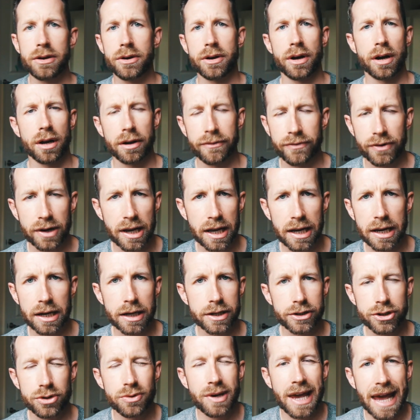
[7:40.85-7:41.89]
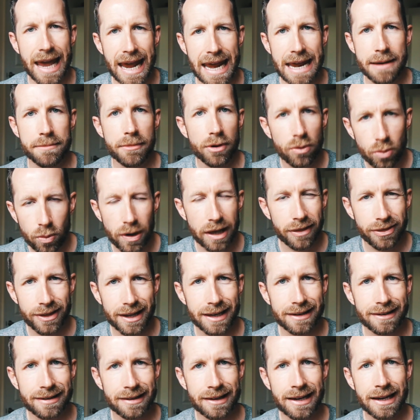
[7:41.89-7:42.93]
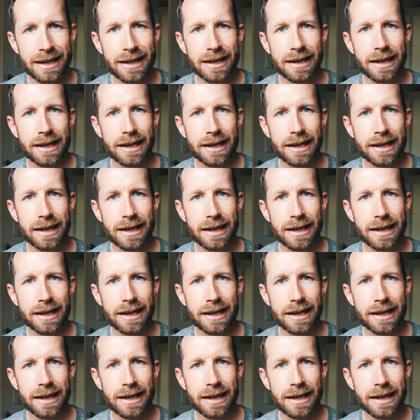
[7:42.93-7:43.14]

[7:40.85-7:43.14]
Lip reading: You're not gonna forget it because you came with it